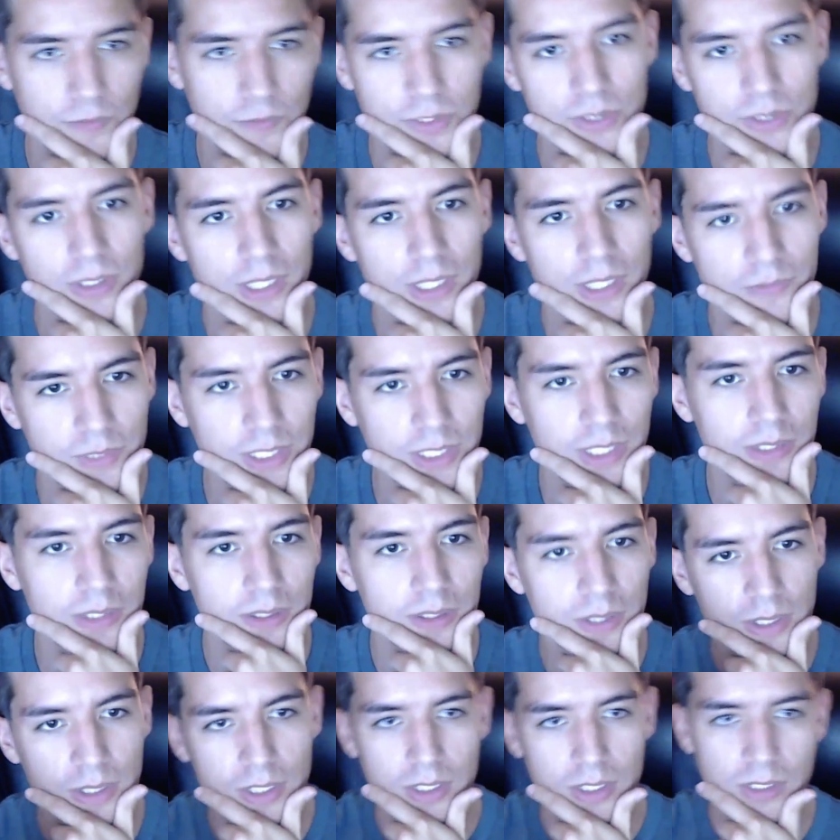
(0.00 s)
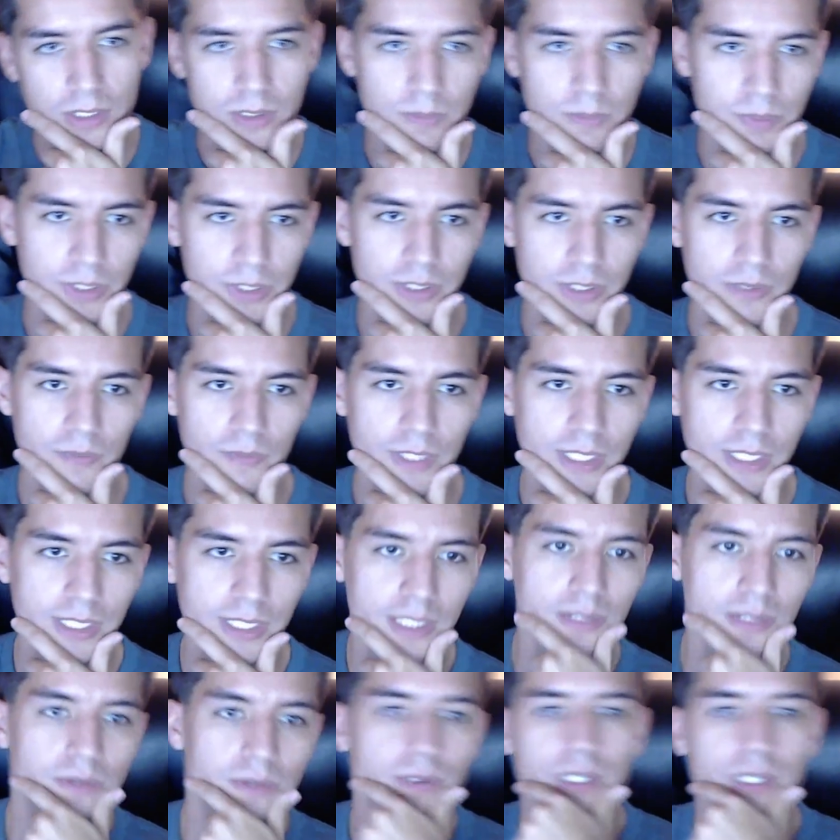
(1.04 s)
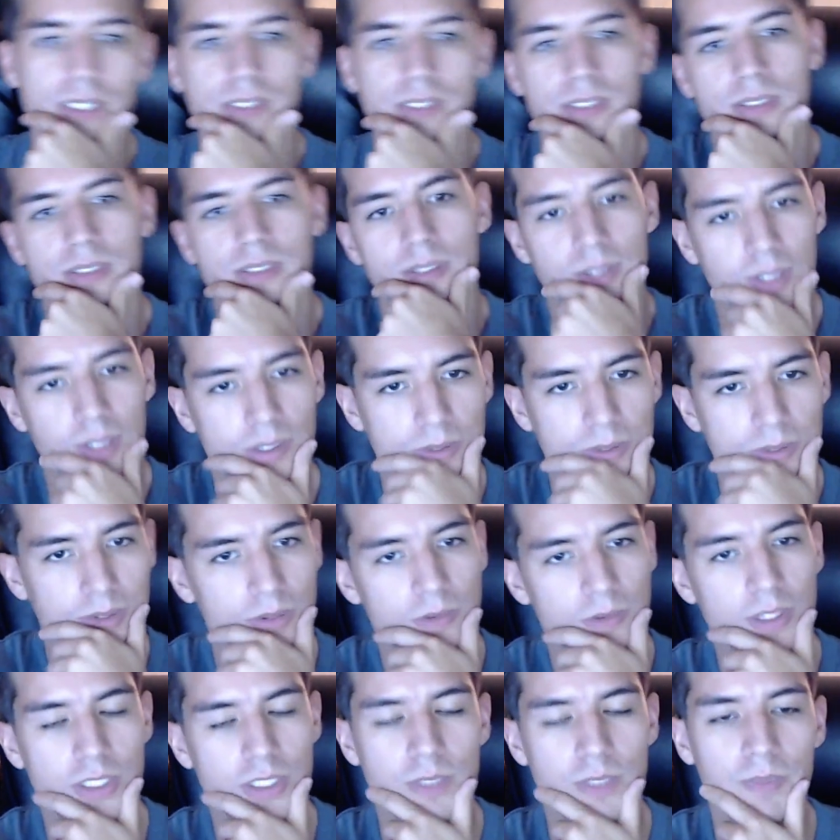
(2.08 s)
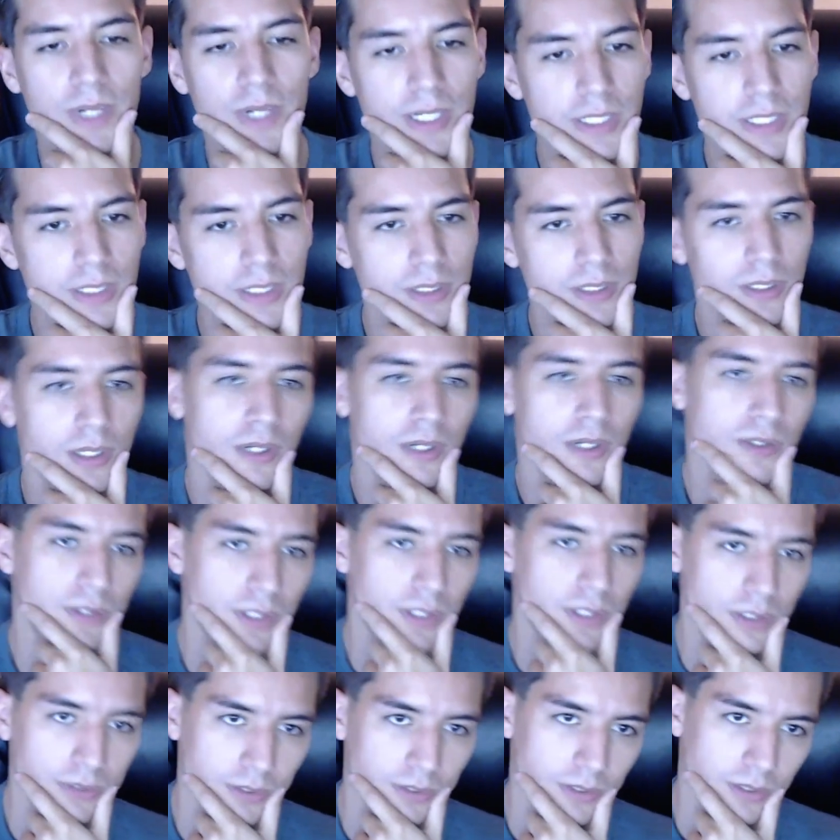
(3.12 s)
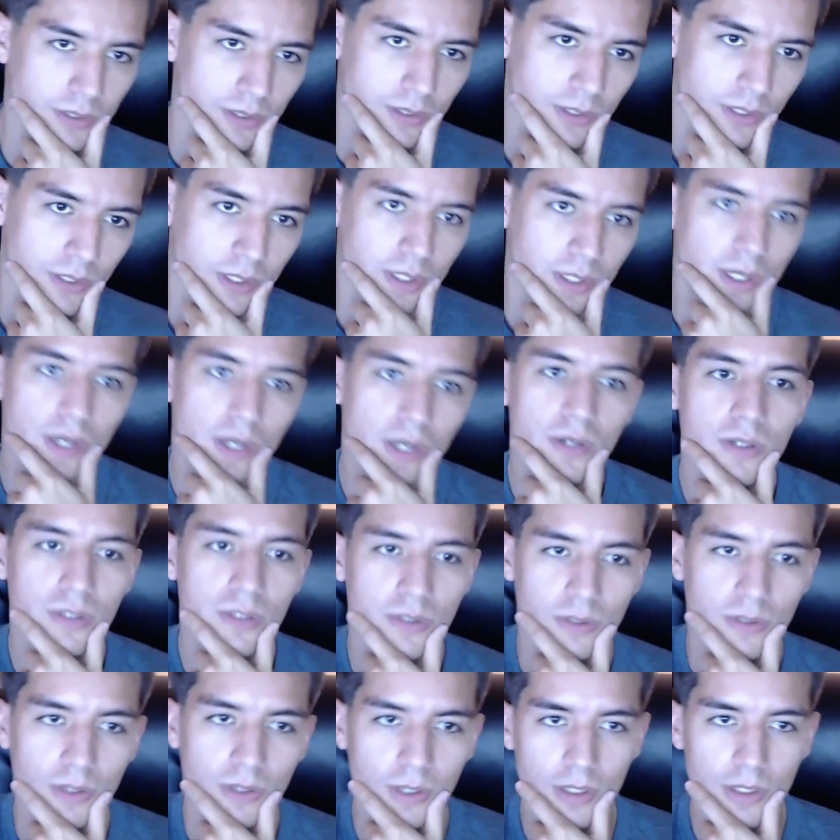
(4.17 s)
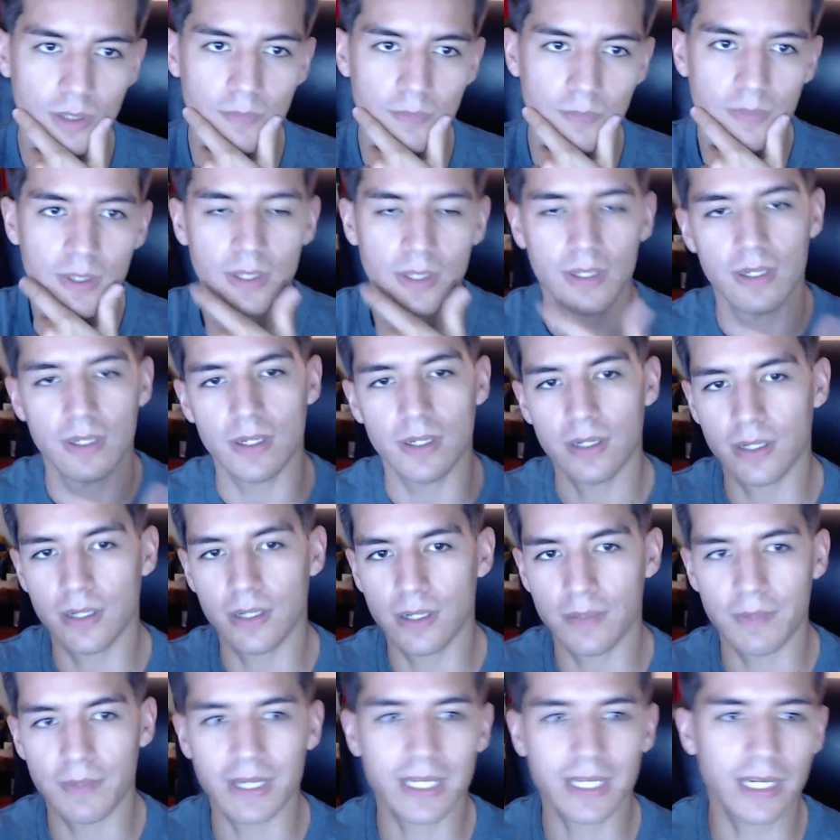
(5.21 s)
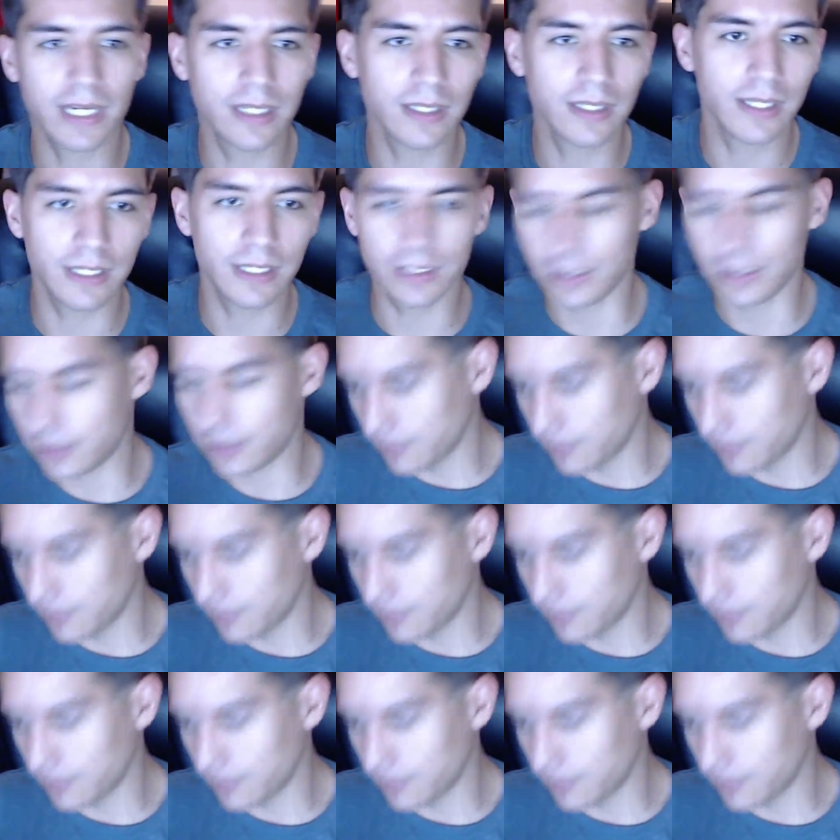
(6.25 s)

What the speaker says: left hand, you put your right hand across your body, underneath your arm. I kind of like